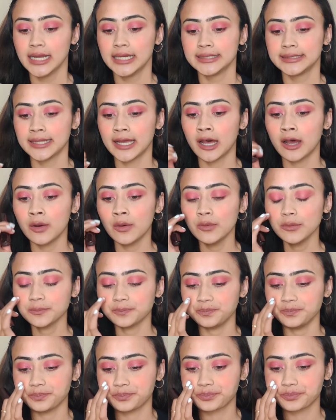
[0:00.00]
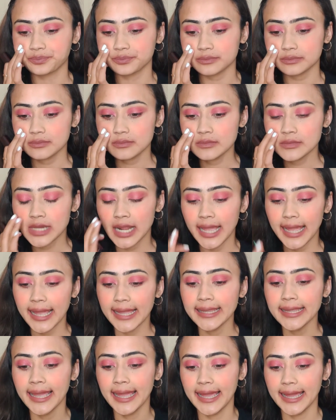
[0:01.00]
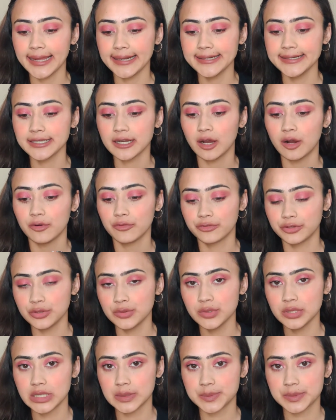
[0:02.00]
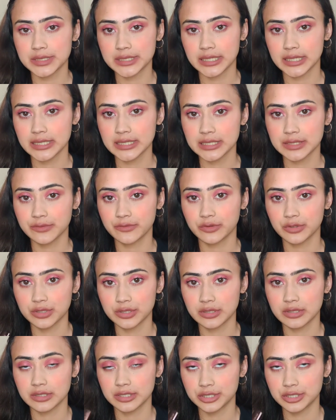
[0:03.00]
Now I had a few lipsticks for